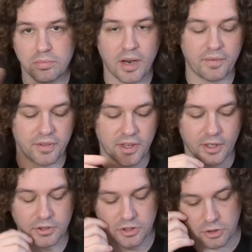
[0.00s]
everything
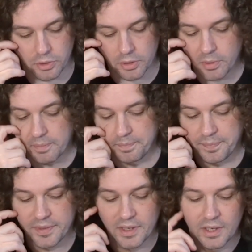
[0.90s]
else is do what you want.
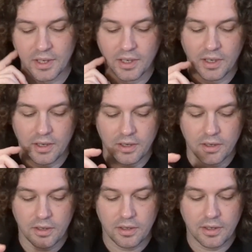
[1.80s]

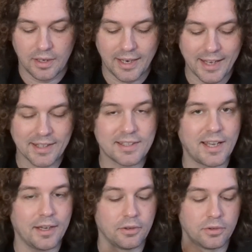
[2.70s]
Lake
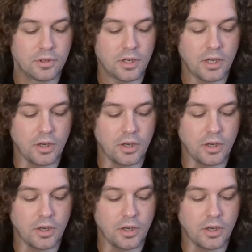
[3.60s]
Town,